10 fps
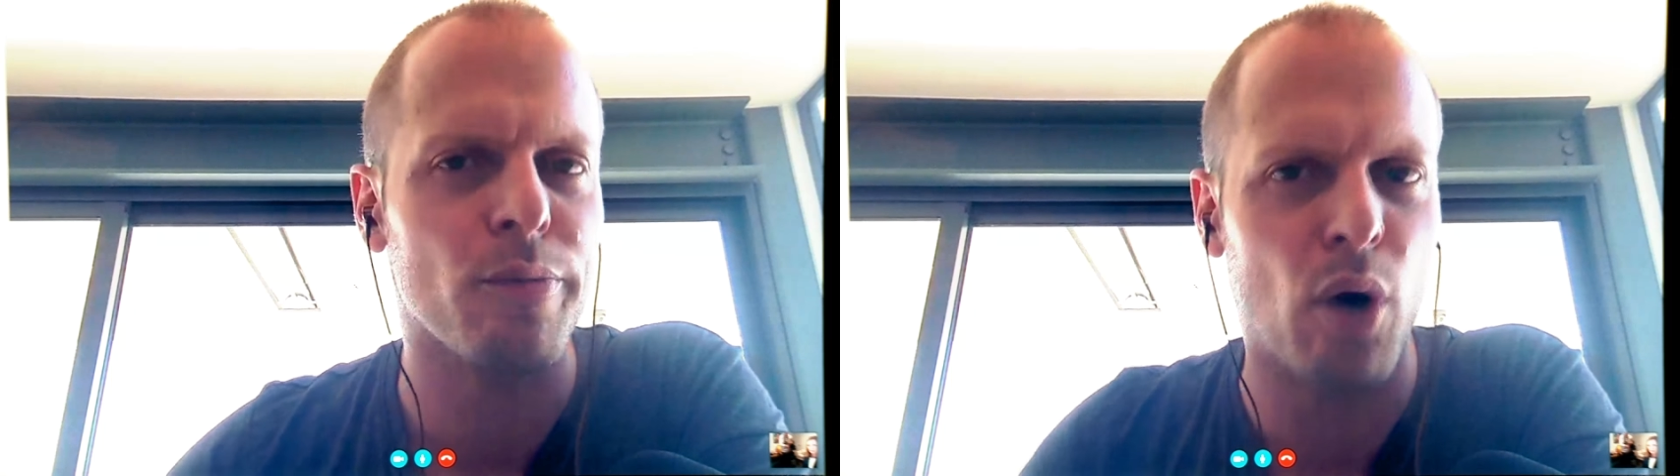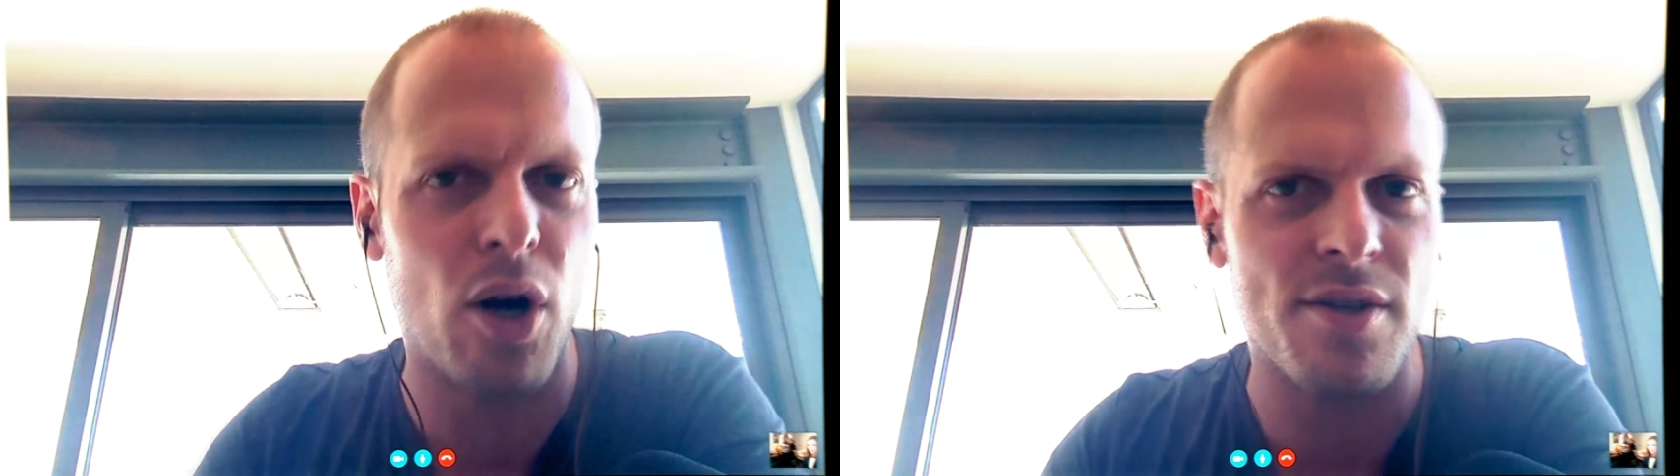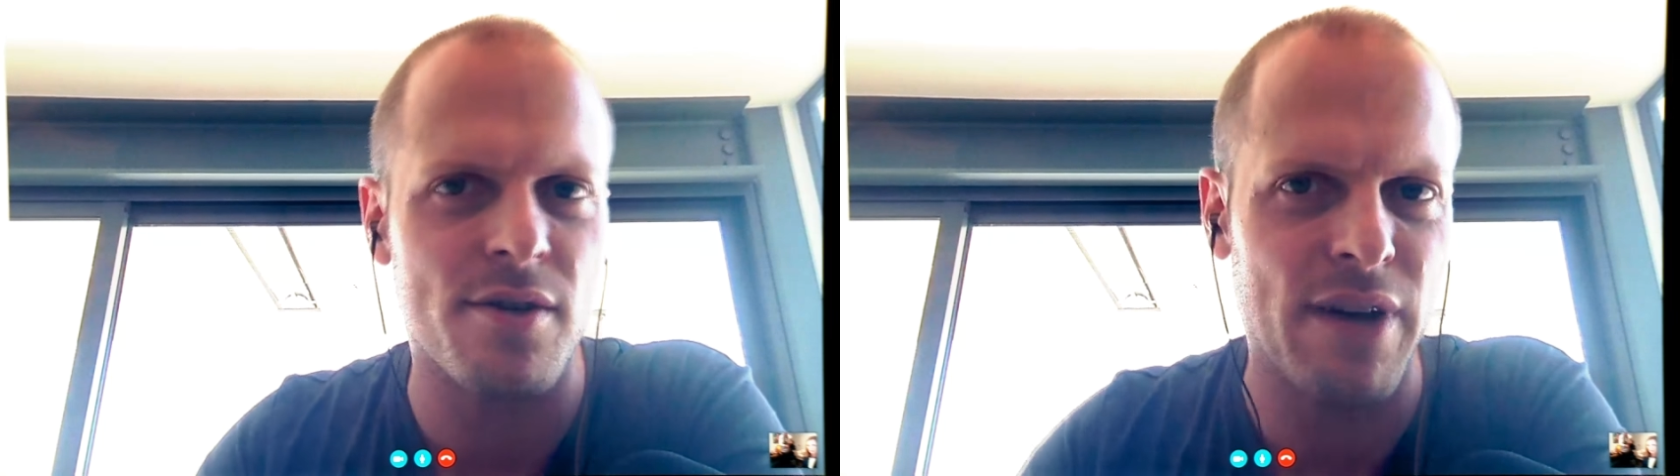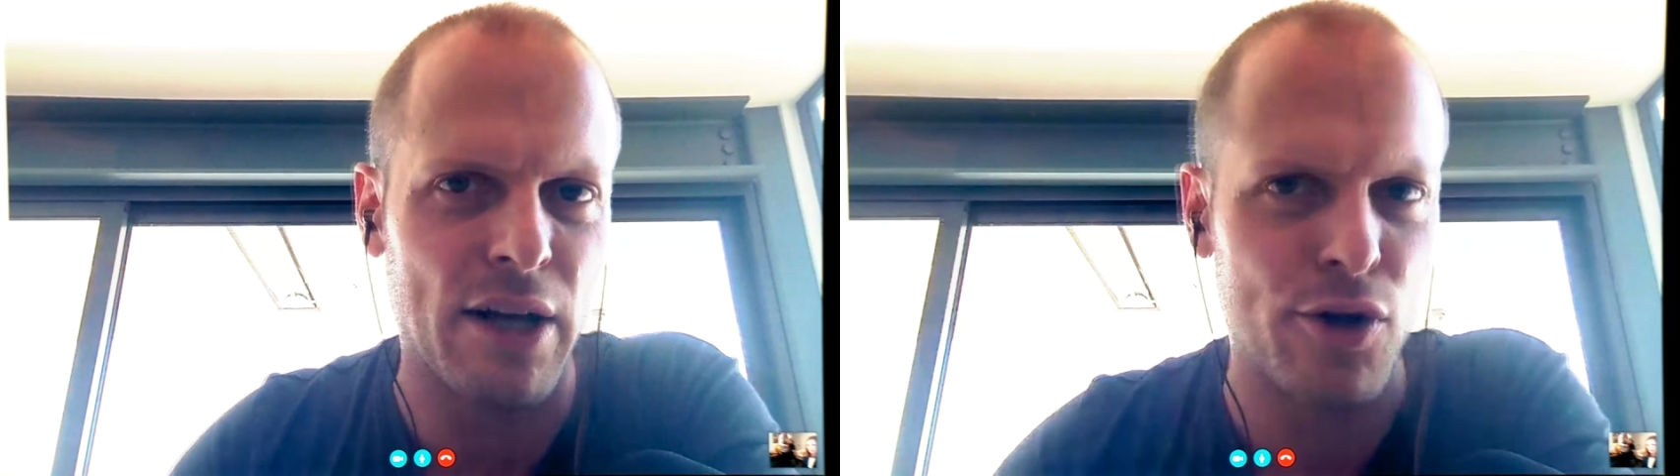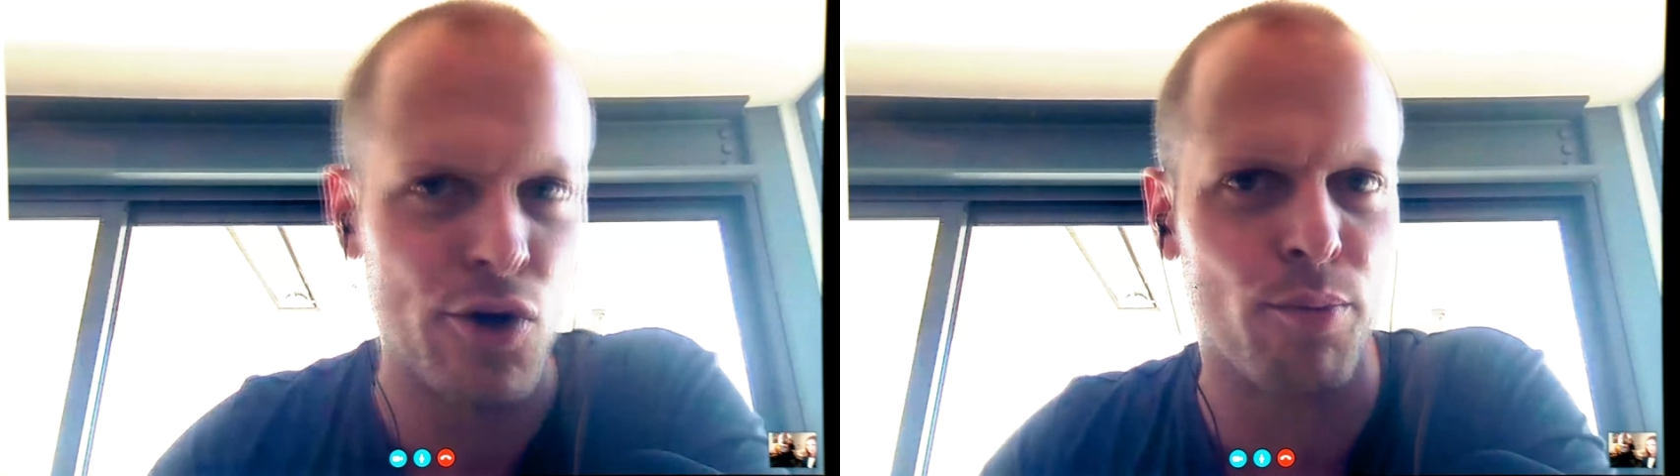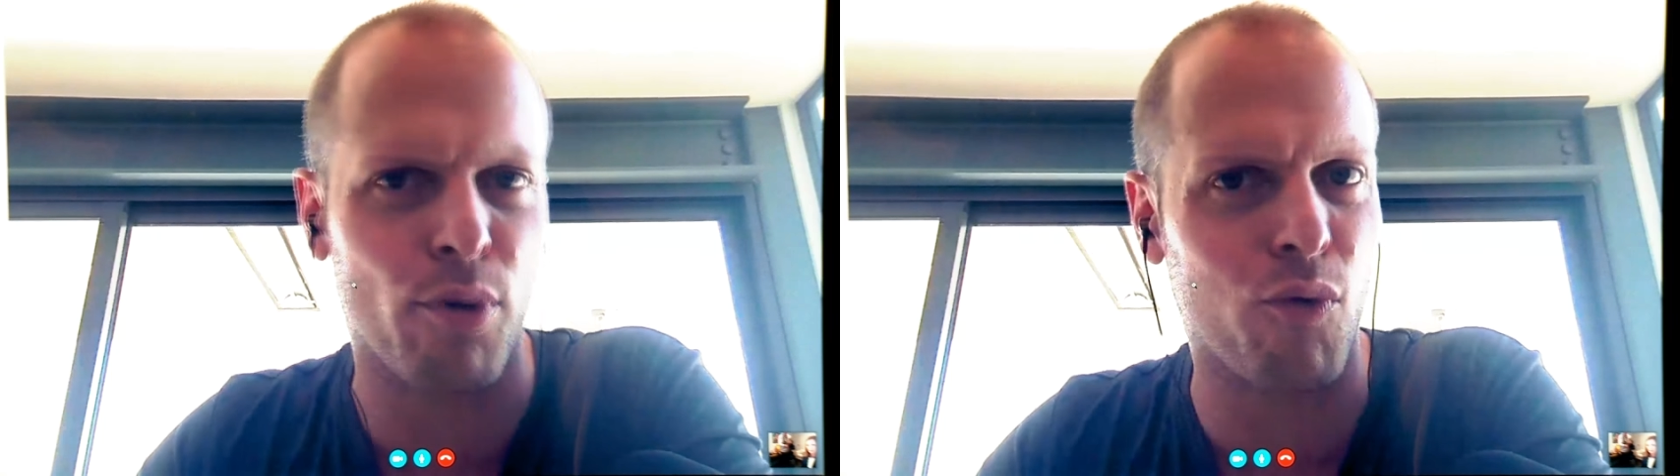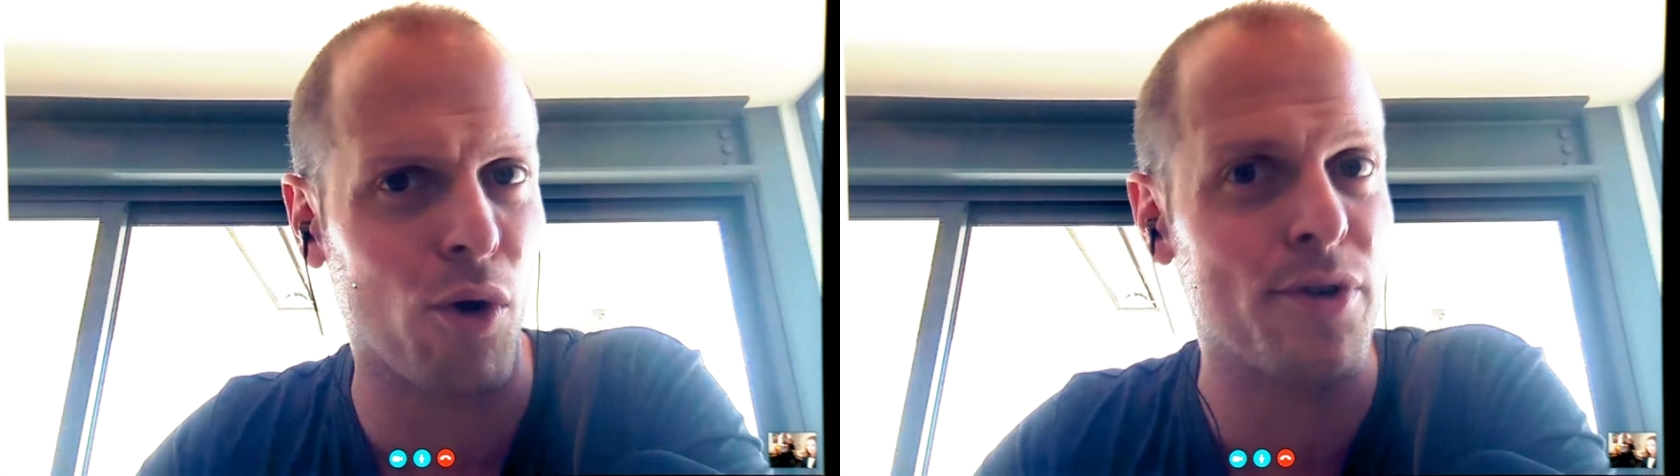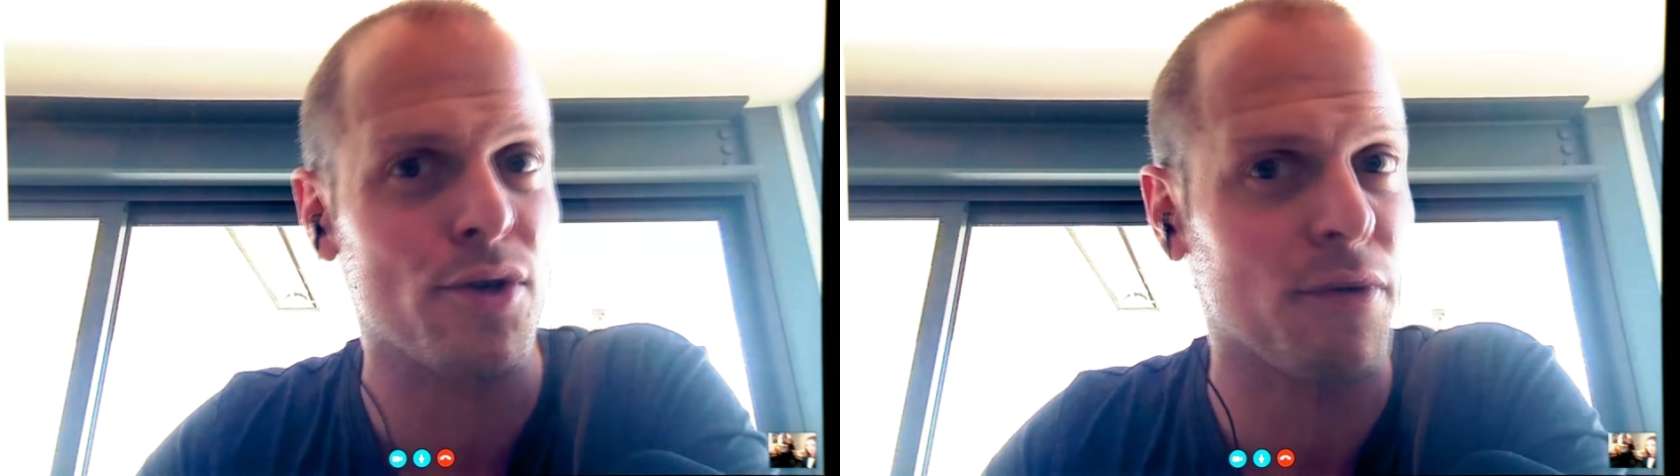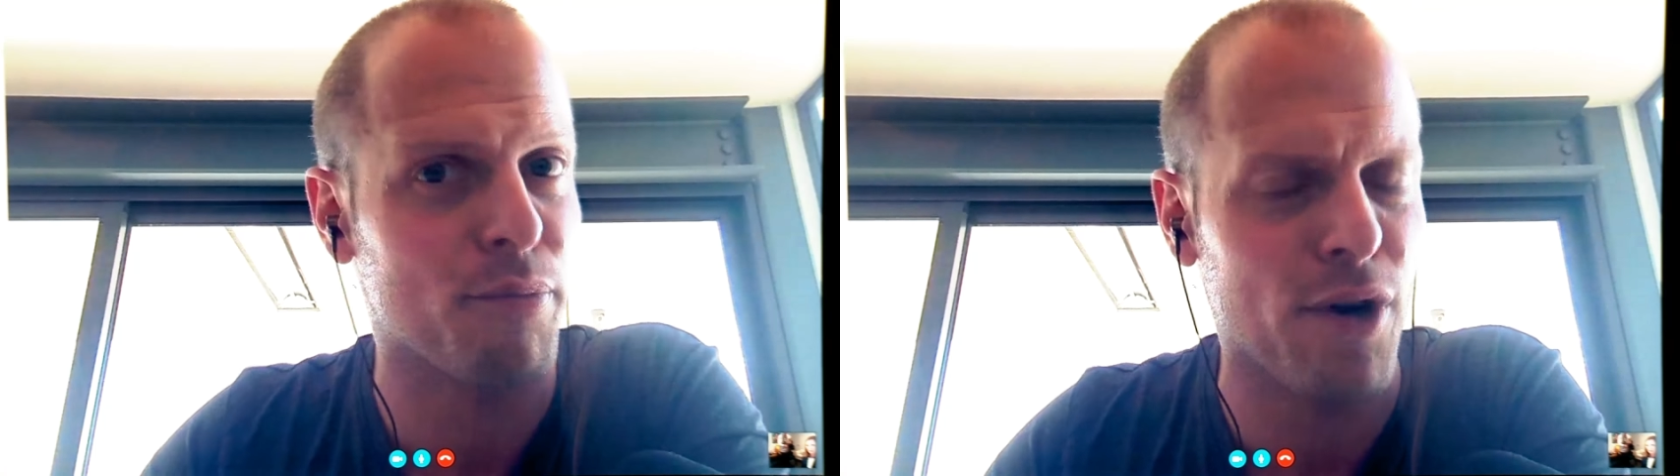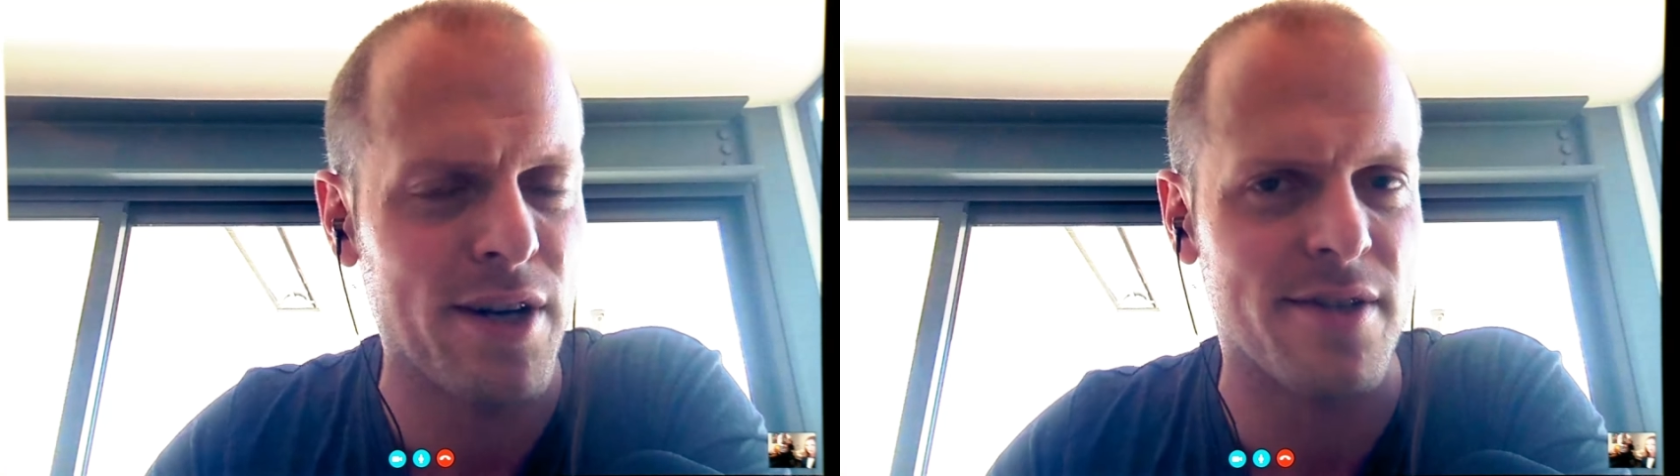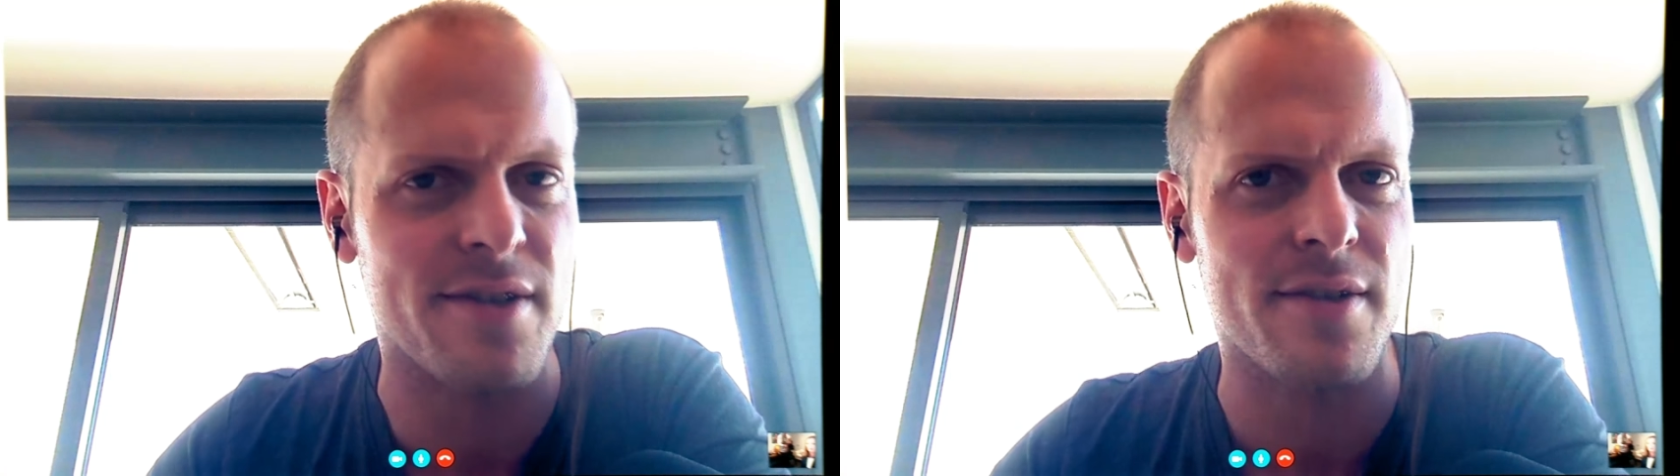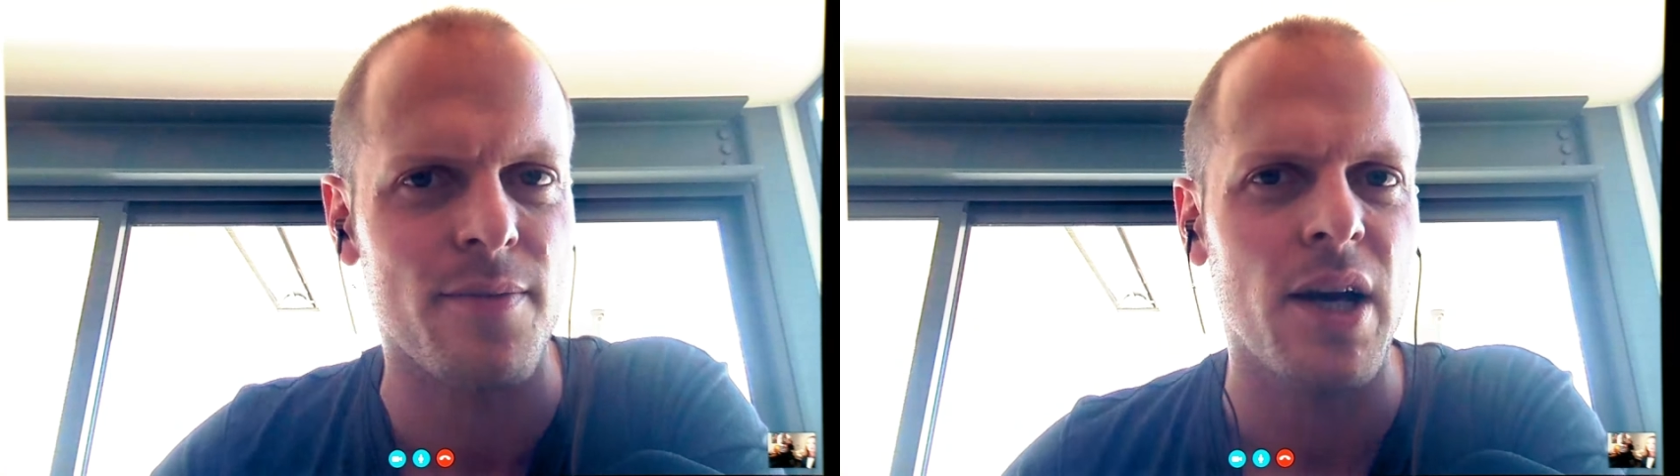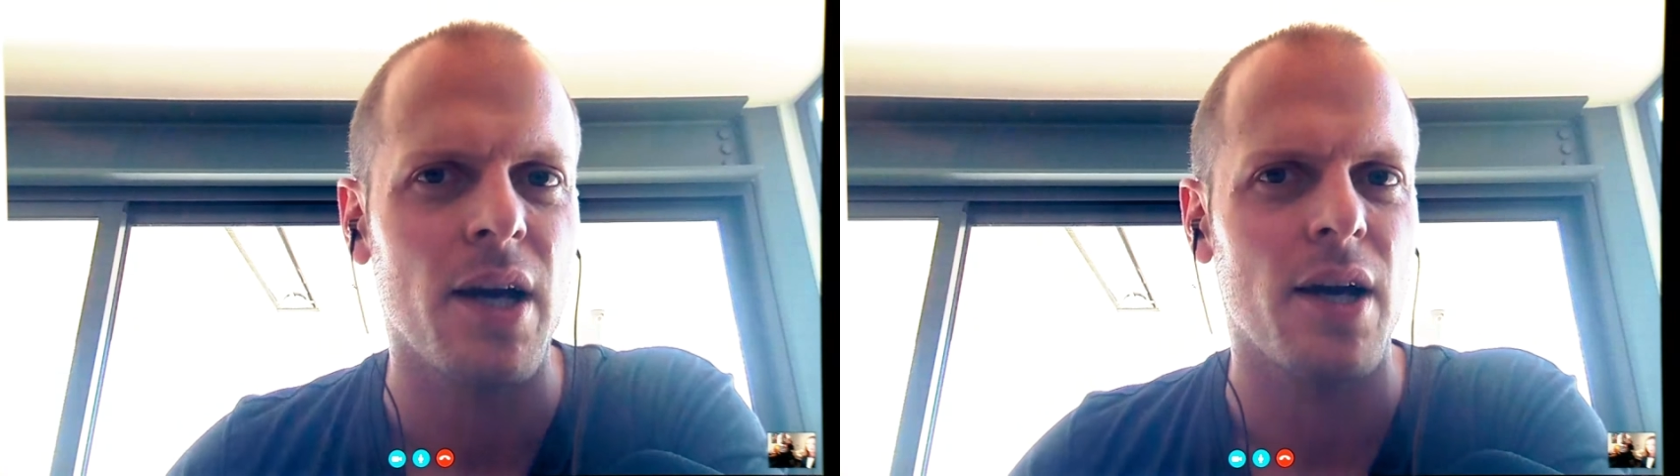boss to value performance over presence.